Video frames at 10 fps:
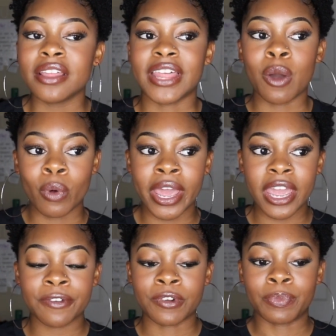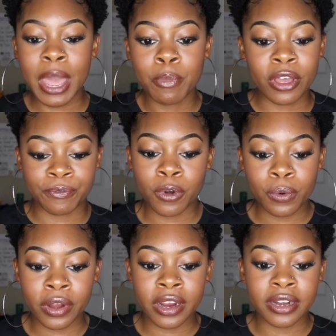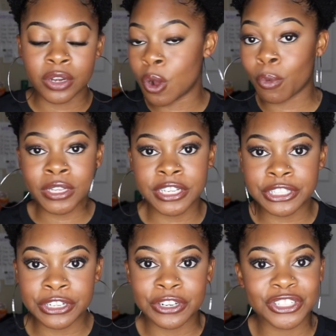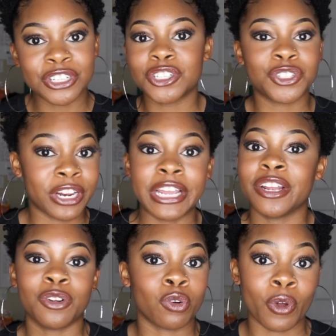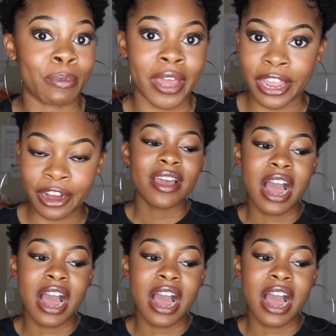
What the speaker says: That way, from that point forward, no more scissors, just straight growing my hair.